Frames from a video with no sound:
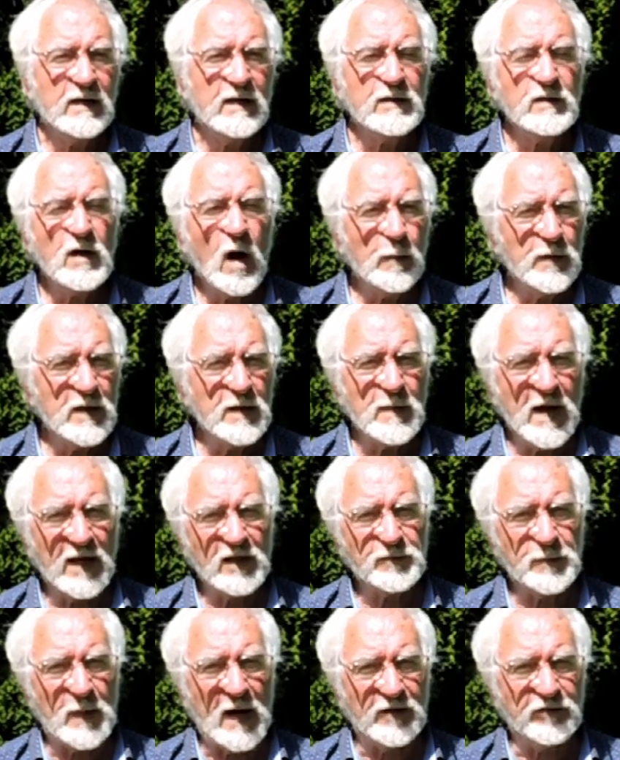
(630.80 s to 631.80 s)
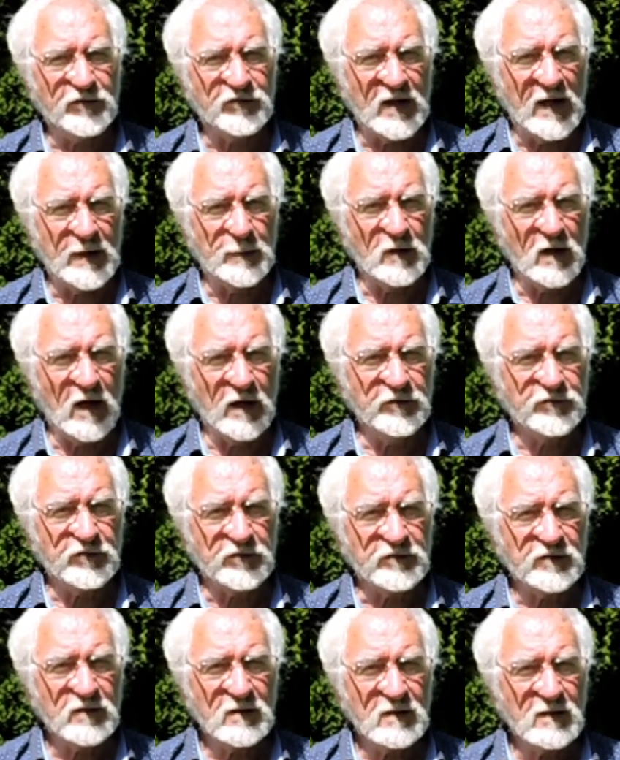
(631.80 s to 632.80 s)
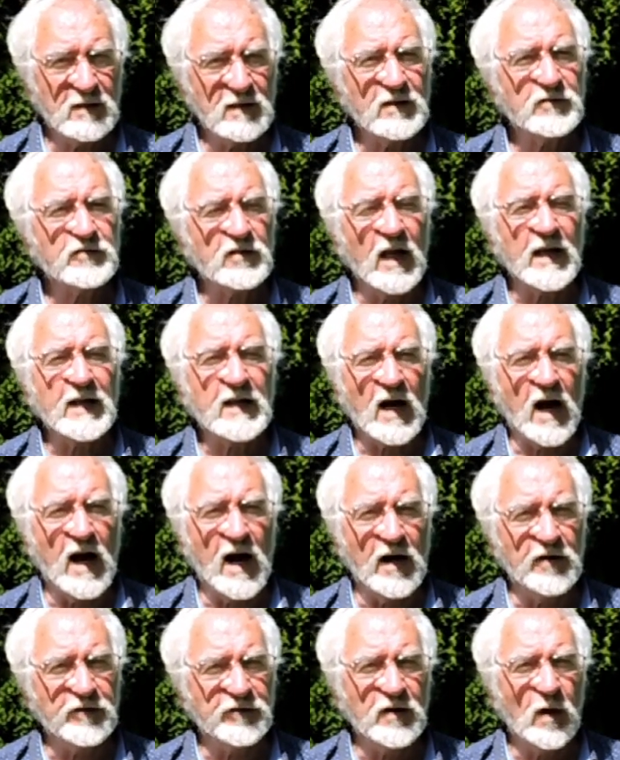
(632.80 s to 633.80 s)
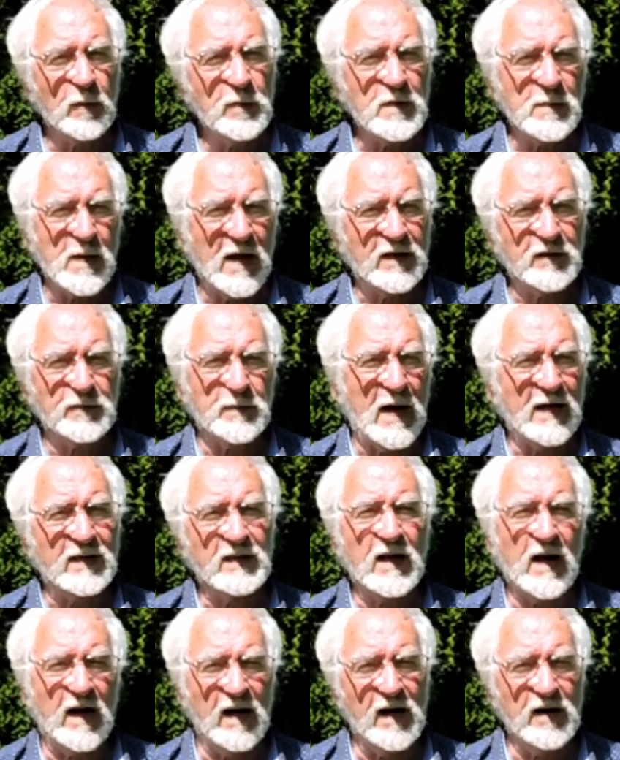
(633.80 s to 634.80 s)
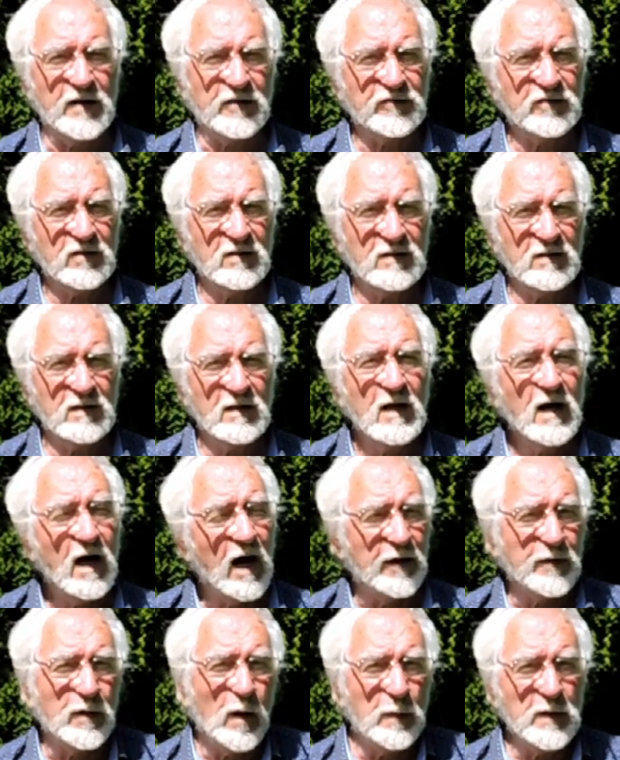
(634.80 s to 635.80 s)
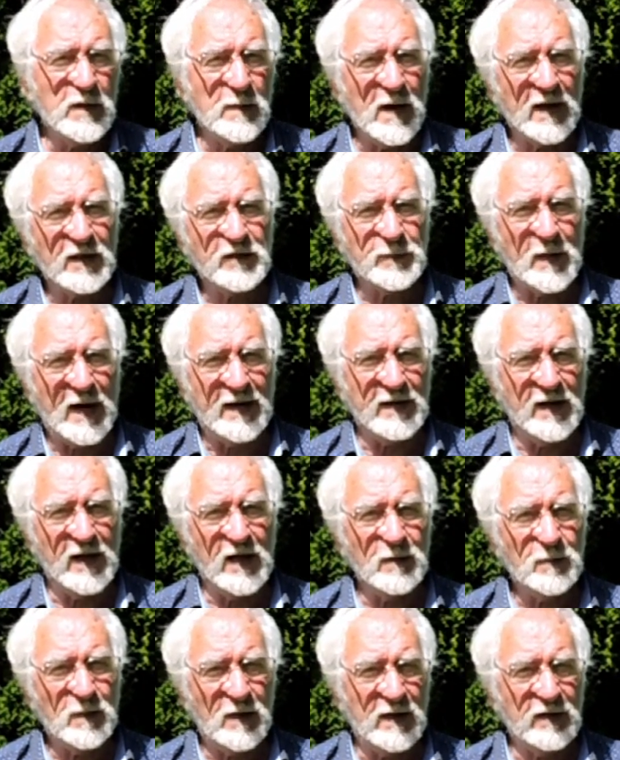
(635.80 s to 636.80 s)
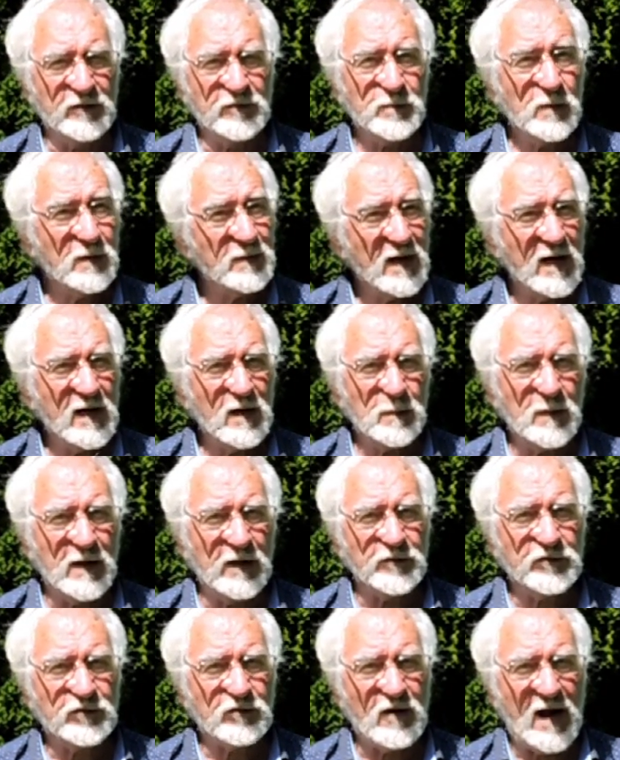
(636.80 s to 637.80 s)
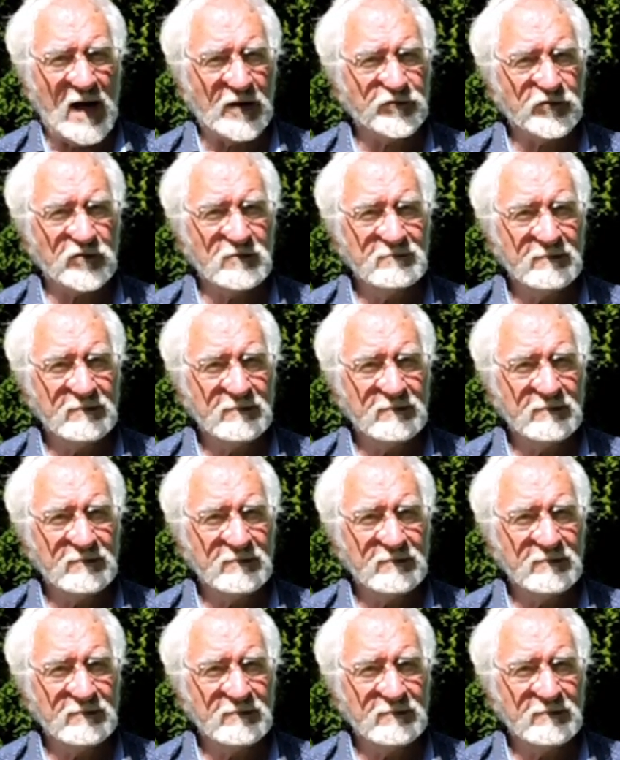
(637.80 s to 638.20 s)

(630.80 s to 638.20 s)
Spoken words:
nobody makes bad stabilisers. It's like cars. Nobody makes bad cars, or nobody makes bad airplanes. But airplanes crash.